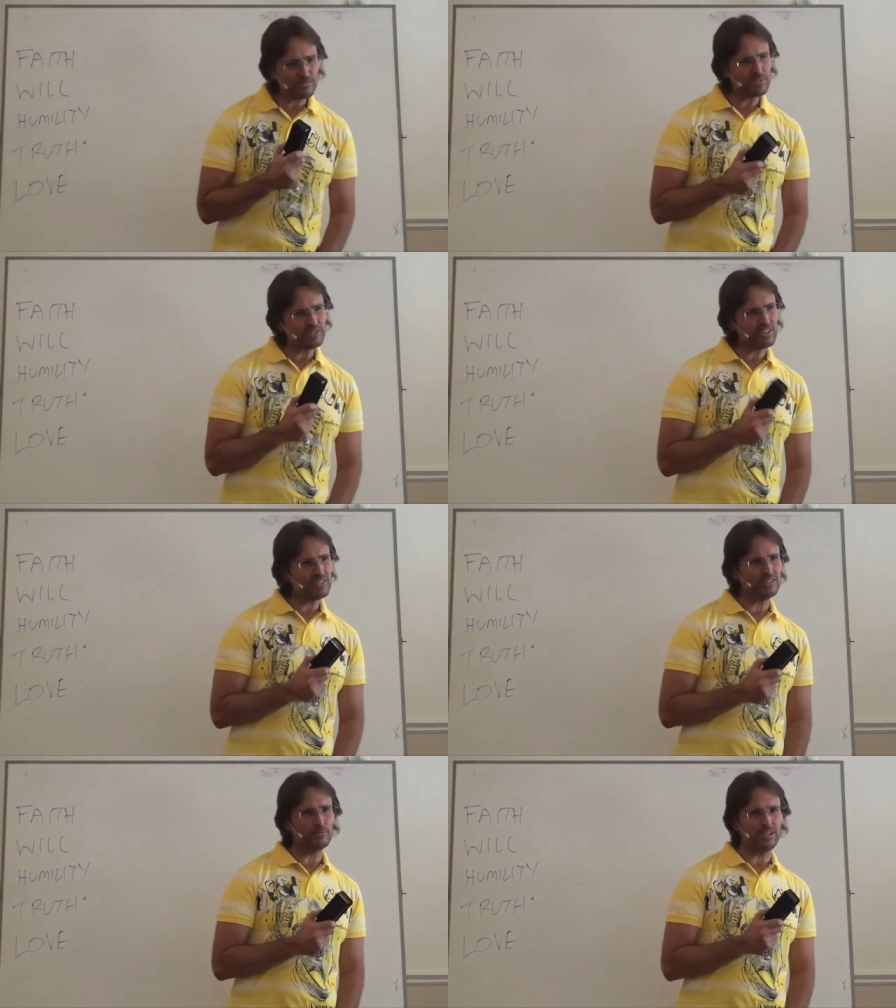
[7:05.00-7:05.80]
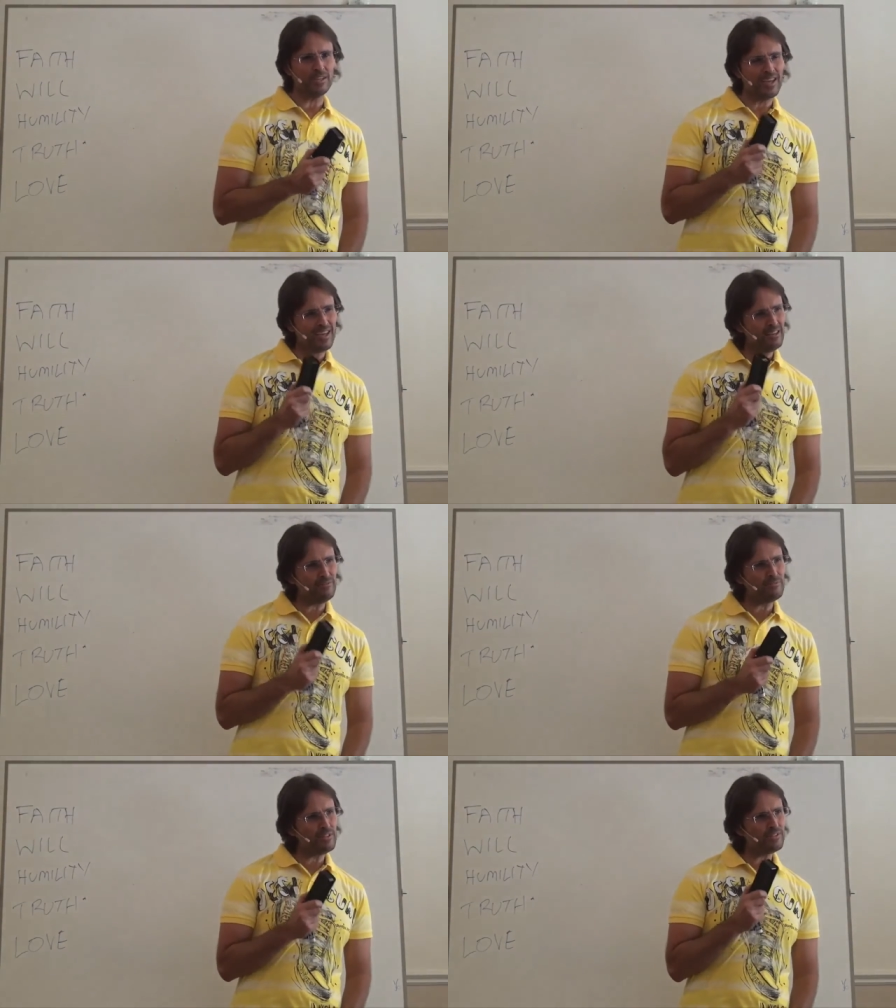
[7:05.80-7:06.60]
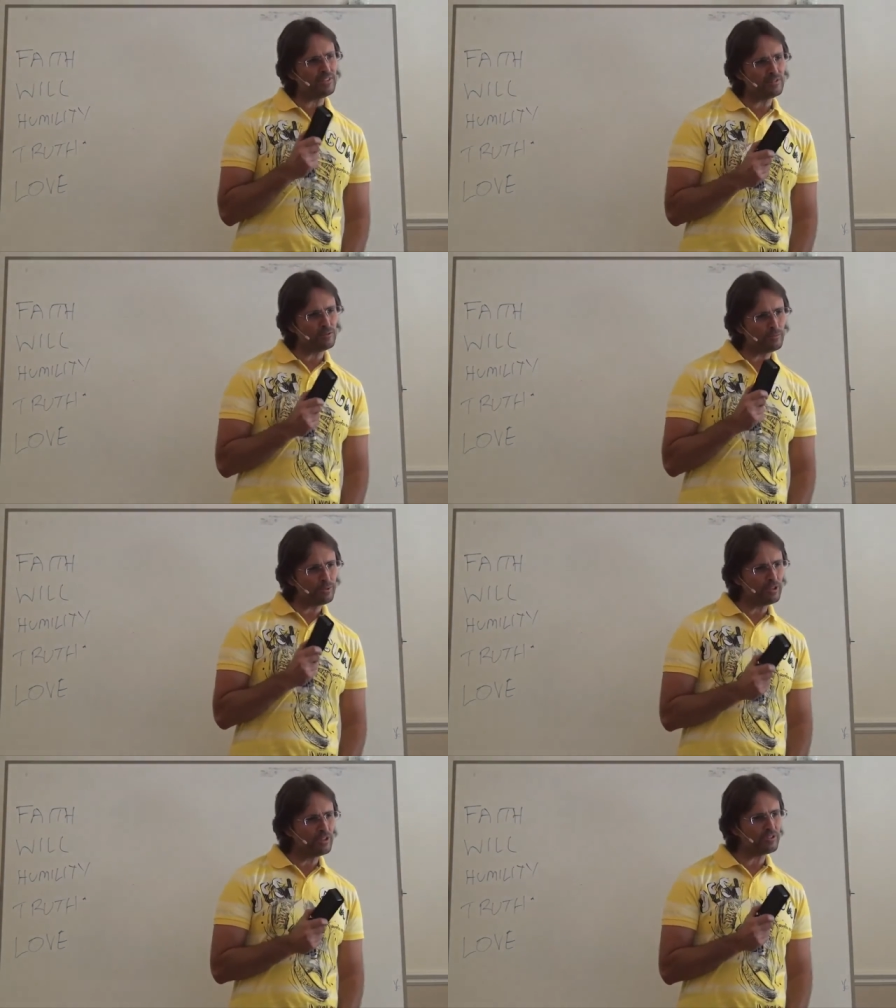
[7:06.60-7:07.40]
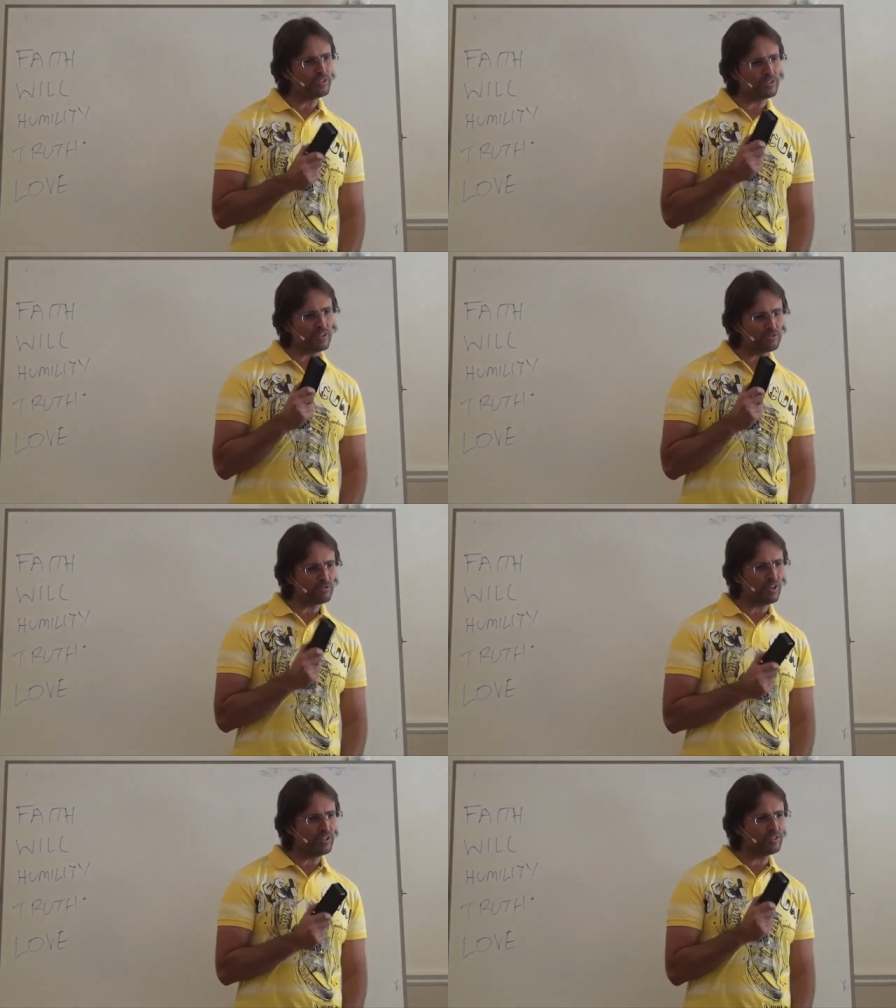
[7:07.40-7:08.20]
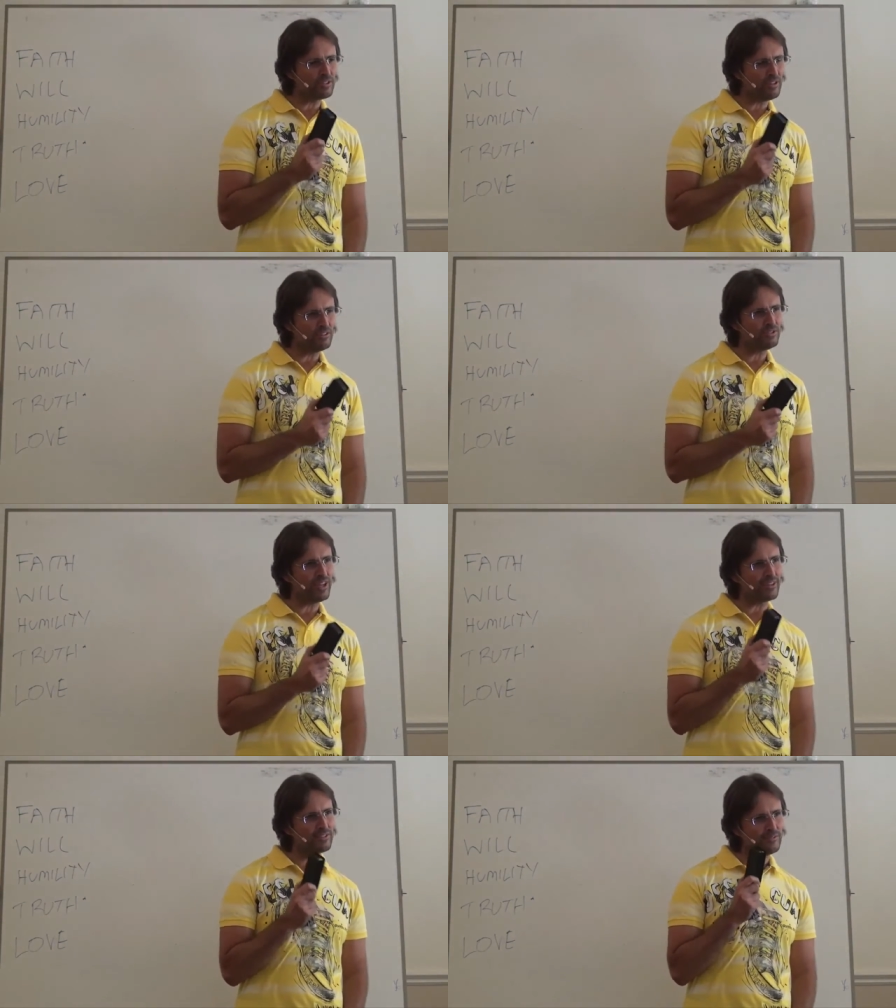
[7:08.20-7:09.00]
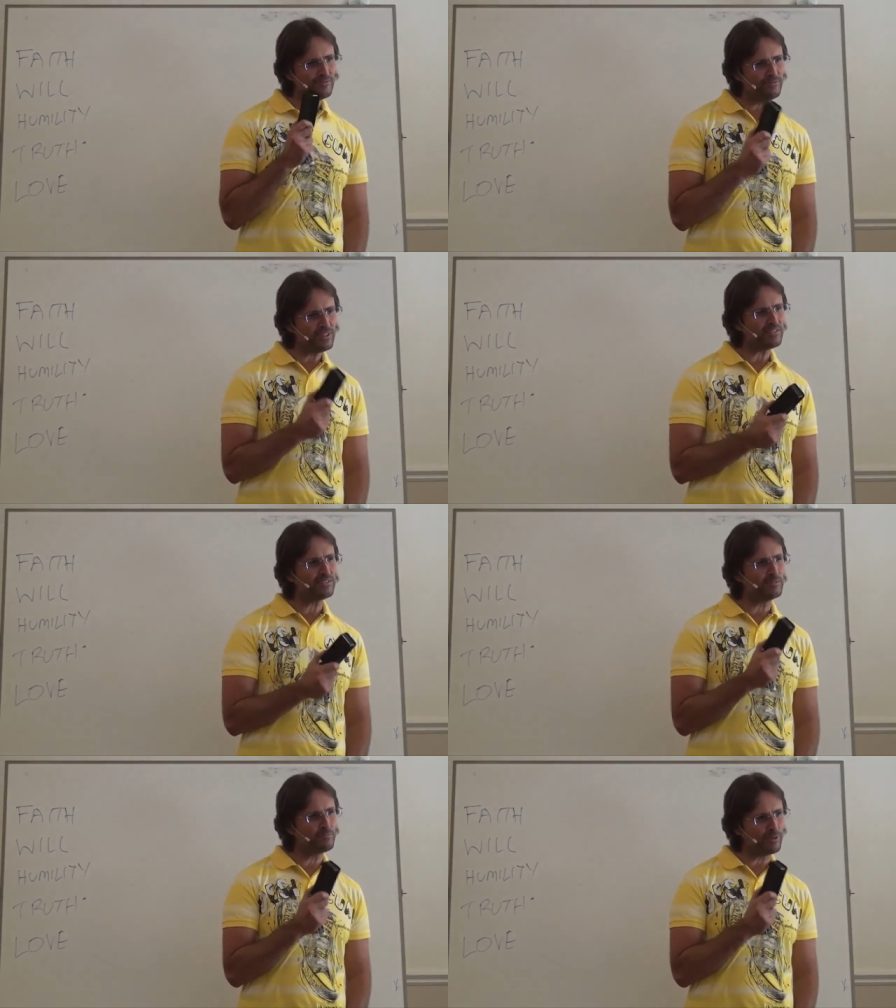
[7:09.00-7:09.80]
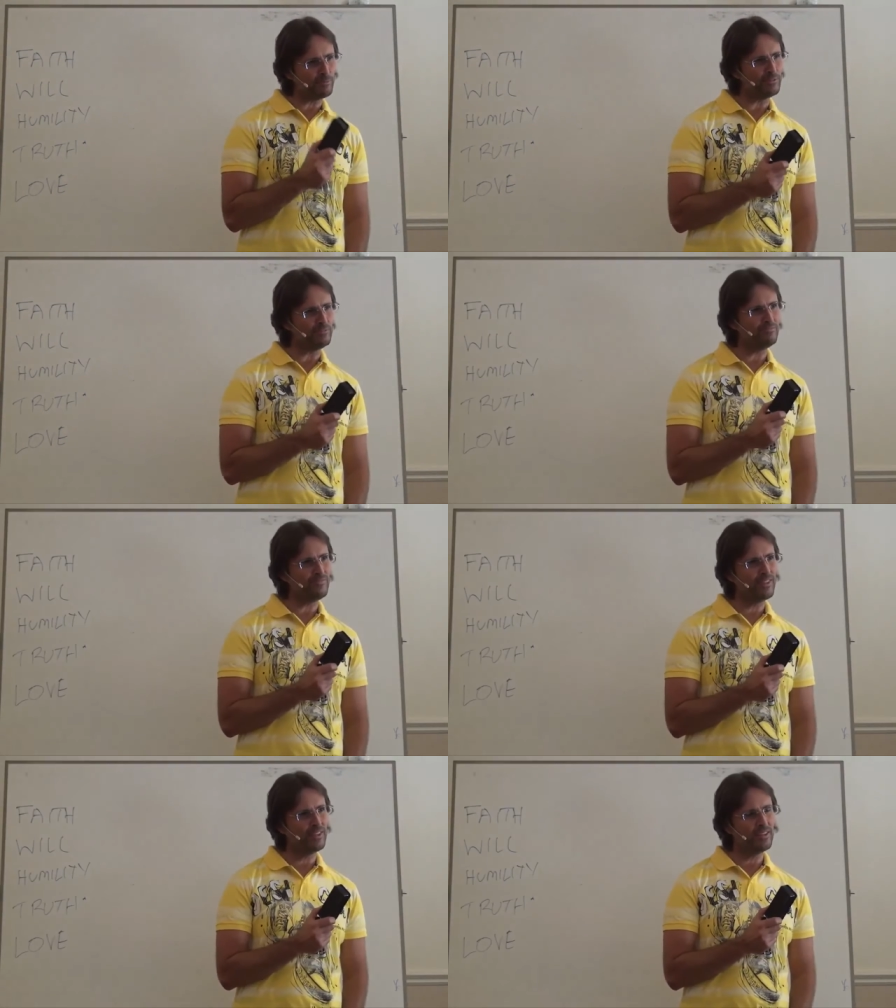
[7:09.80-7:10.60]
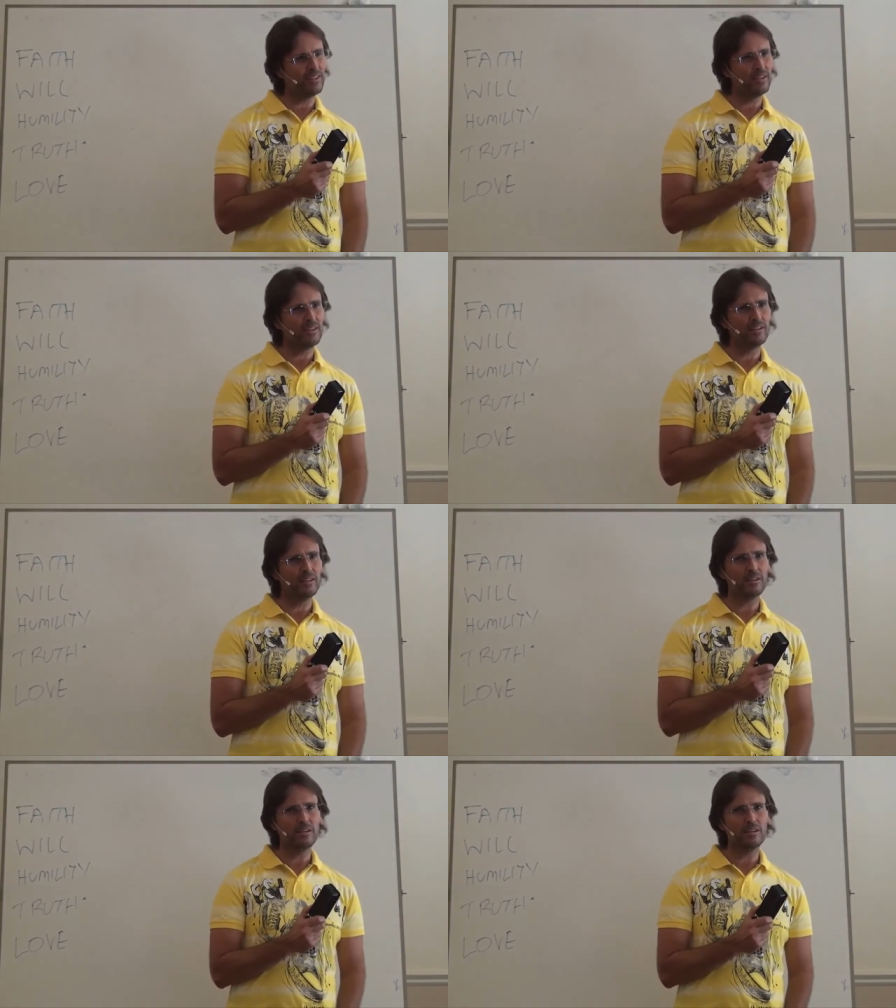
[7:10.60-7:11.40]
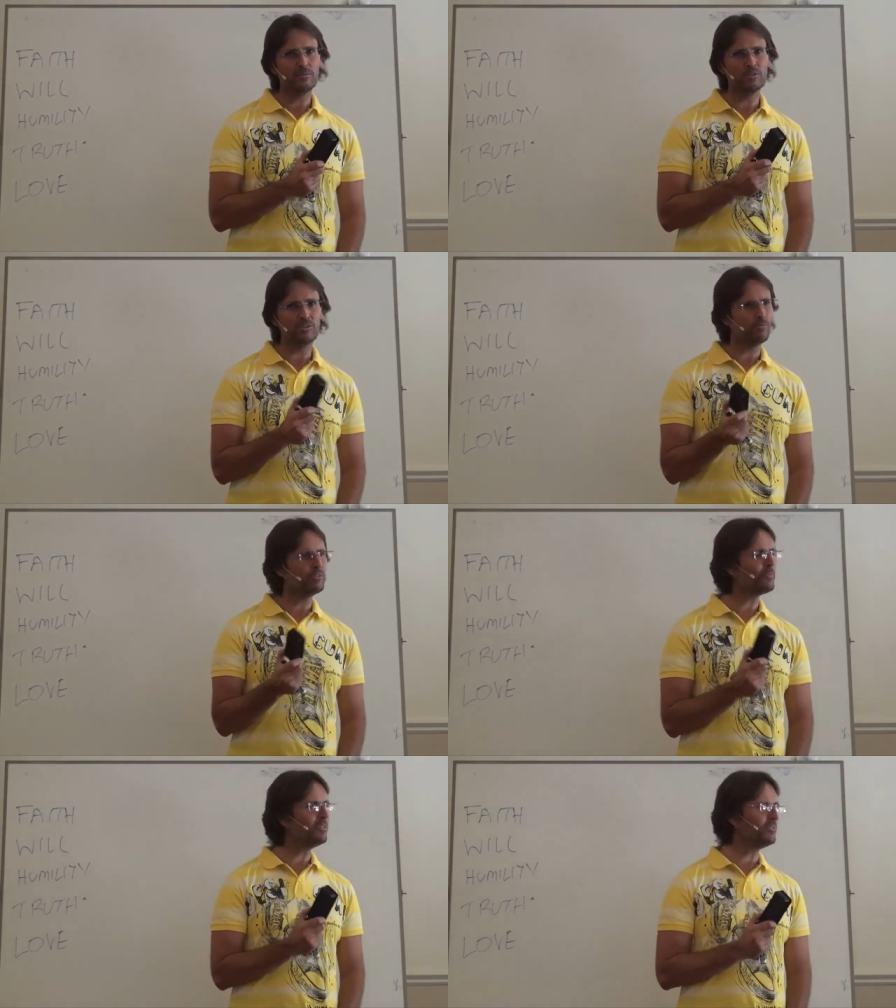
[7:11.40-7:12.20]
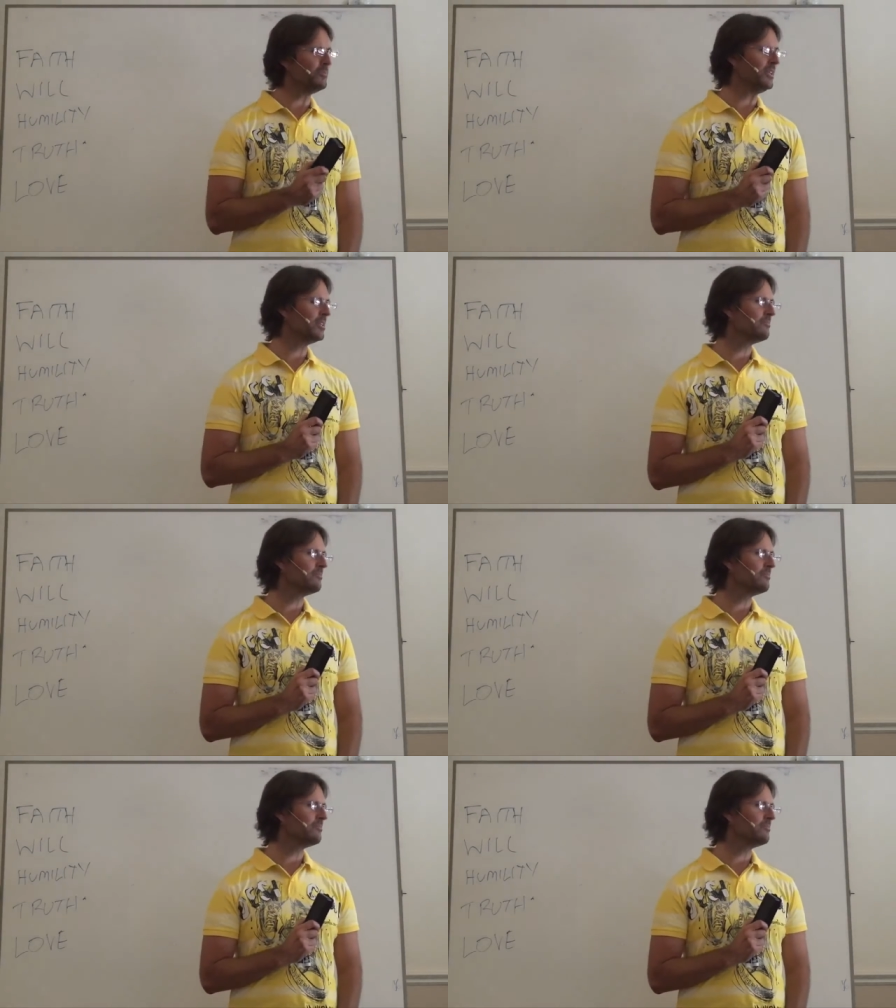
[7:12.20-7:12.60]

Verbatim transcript: particular week, every single person that I tried to contact to fix the problem would not respond to me.